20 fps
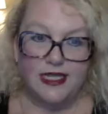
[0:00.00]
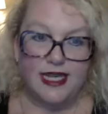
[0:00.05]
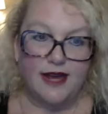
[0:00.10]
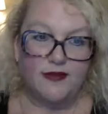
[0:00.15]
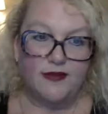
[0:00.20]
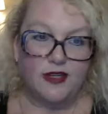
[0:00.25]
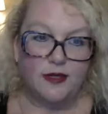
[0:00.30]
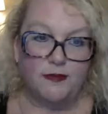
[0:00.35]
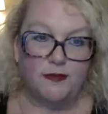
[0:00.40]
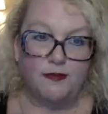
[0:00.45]
have
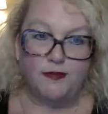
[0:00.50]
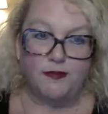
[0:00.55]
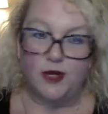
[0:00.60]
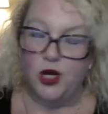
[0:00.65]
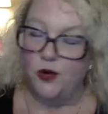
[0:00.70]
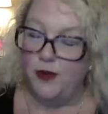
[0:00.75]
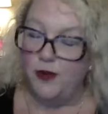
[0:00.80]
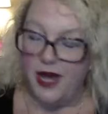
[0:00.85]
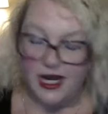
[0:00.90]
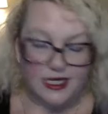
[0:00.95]
to go
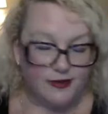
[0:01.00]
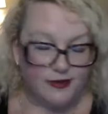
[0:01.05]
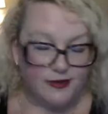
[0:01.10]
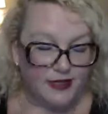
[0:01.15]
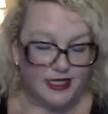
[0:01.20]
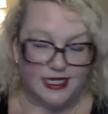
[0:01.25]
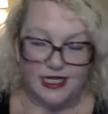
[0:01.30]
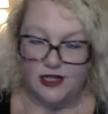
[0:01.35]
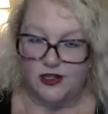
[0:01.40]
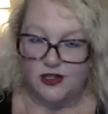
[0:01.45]
back to being
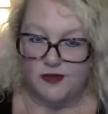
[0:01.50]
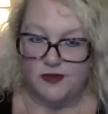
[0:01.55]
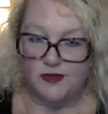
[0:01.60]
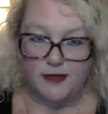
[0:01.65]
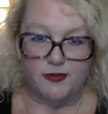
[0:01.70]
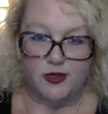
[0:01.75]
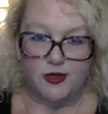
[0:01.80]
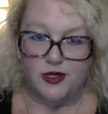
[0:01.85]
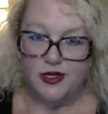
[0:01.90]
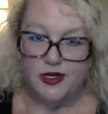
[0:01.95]

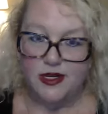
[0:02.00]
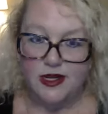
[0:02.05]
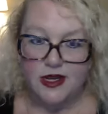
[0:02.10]
salespeople.